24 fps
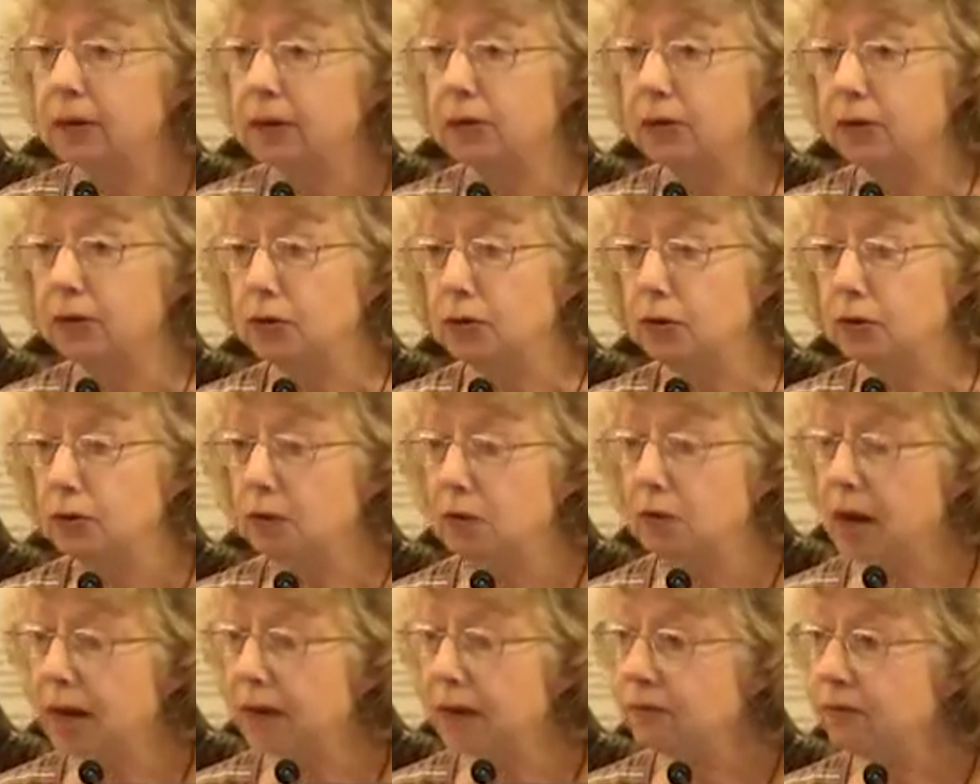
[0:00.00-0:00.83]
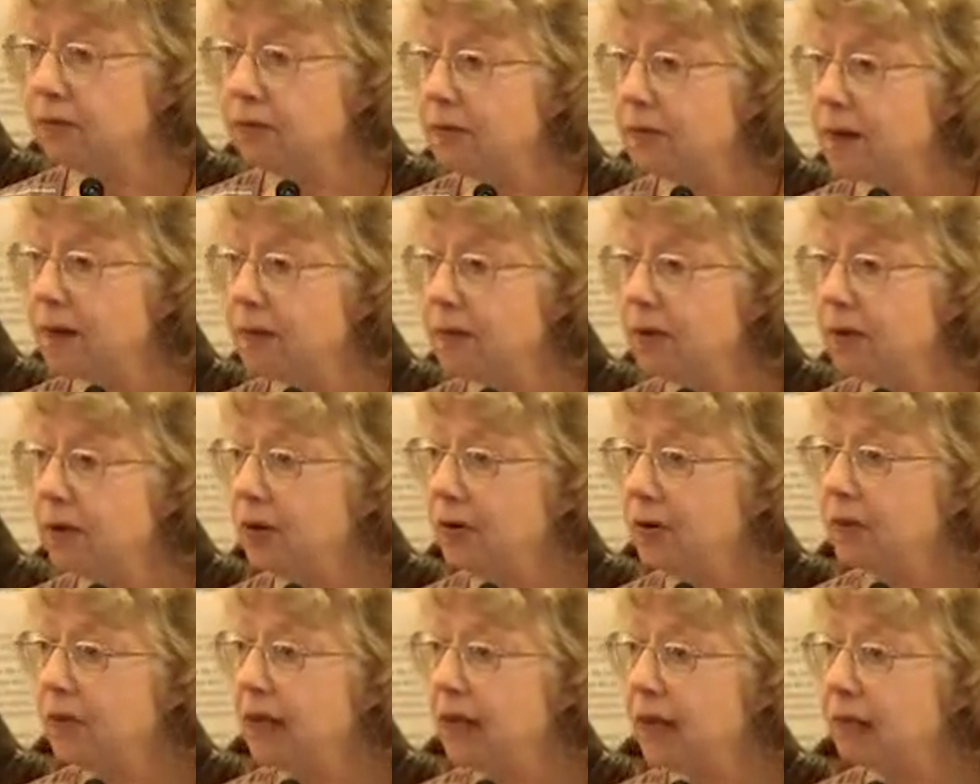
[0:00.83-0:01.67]
you might
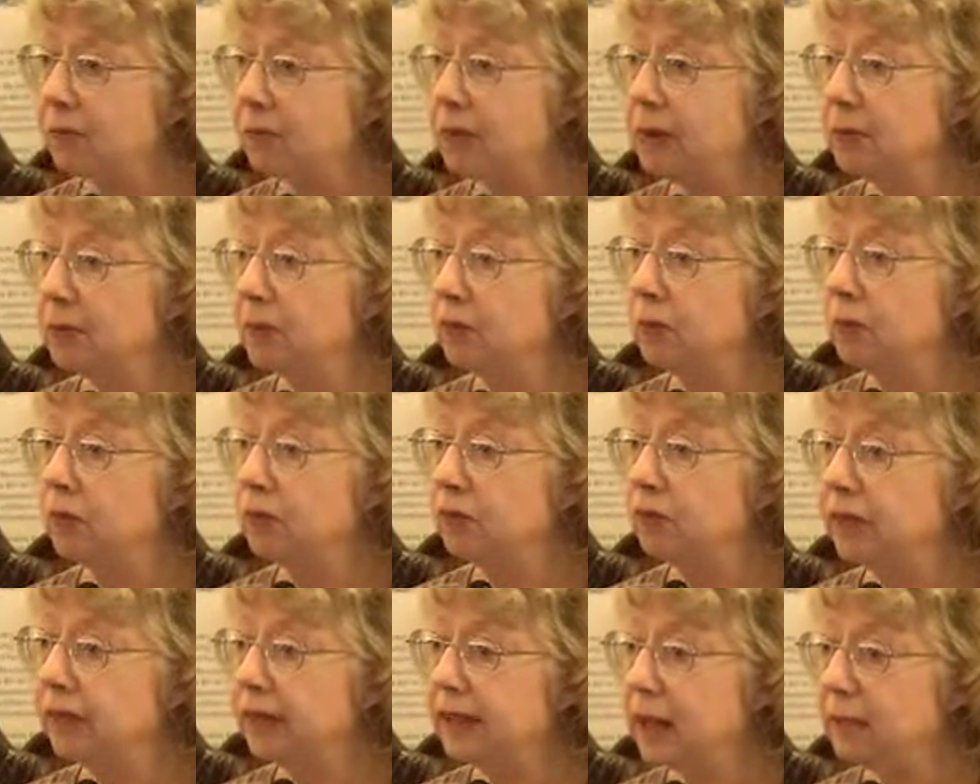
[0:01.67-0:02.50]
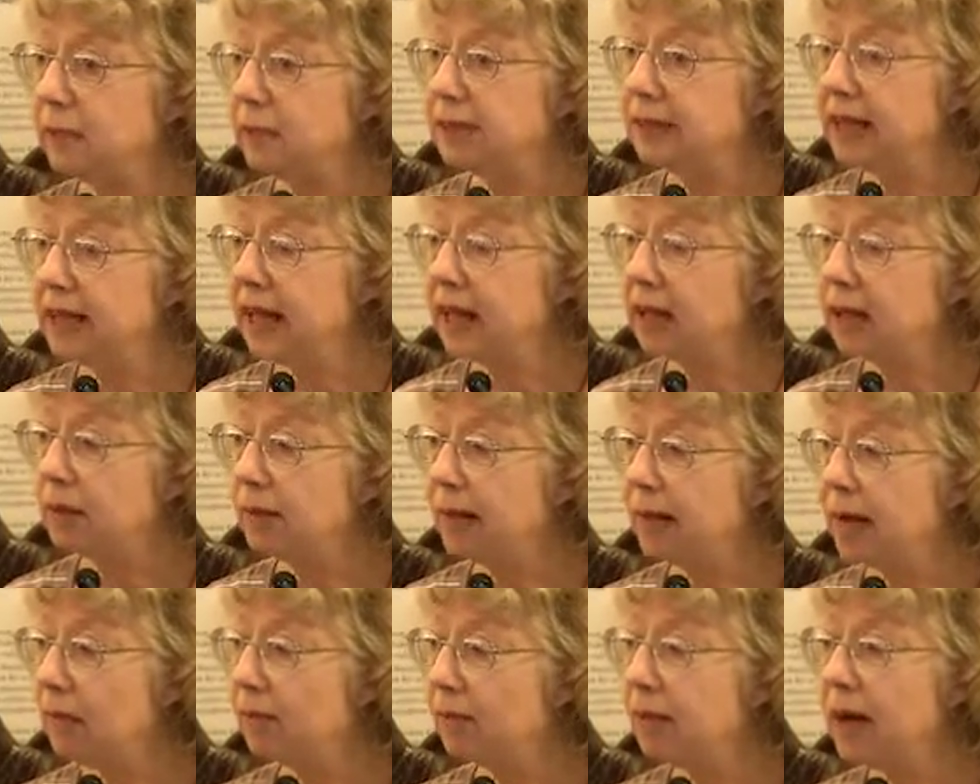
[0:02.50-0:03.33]
remember that people were really upset about